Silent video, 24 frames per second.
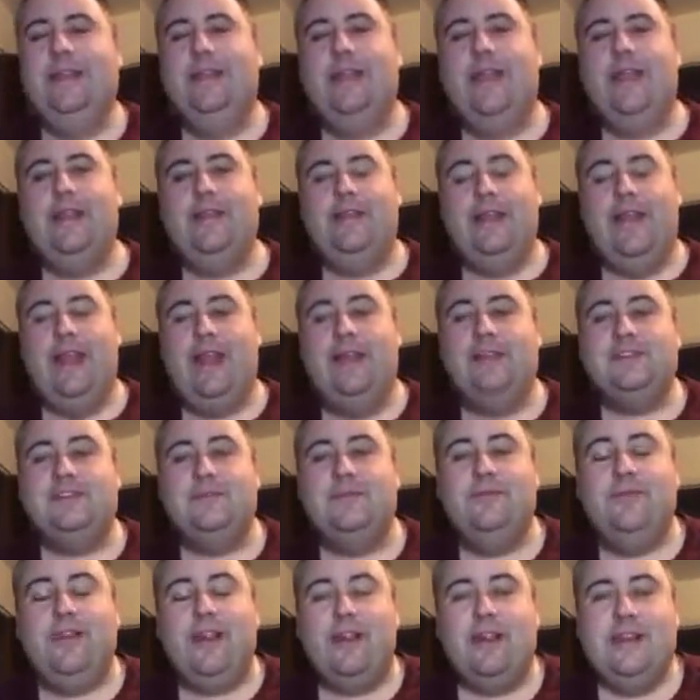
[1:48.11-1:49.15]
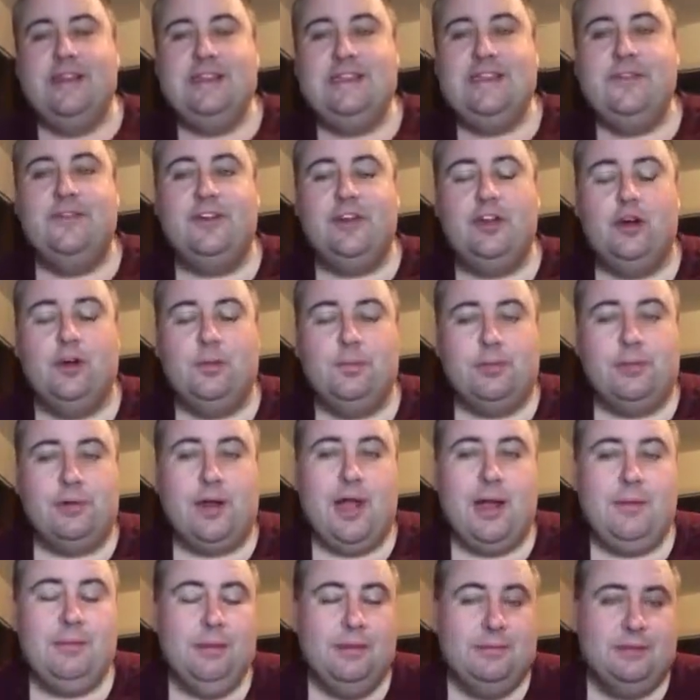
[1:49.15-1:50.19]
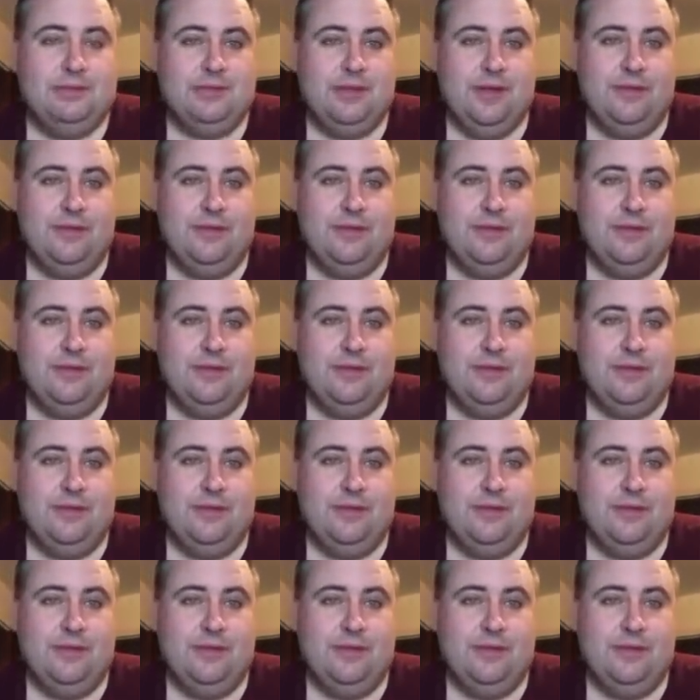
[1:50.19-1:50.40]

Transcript: They have some very difficult problems